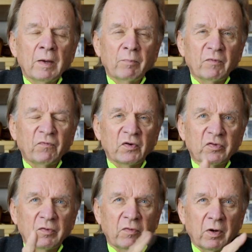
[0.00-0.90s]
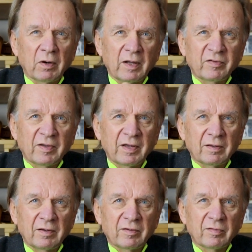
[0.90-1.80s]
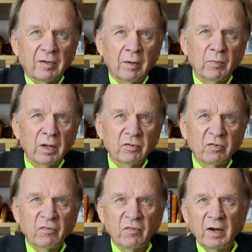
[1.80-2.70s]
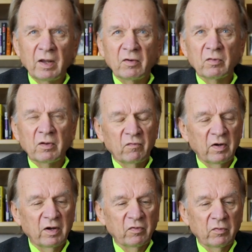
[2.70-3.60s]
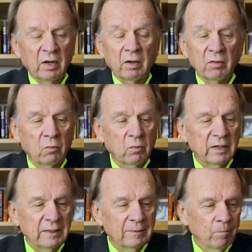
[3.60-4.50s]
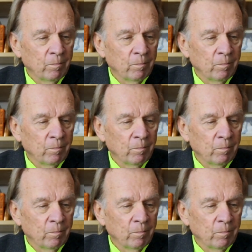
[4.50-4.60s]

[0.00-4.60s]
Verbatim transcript: But first of all, let's get this I'm not your financial advisor out of the way.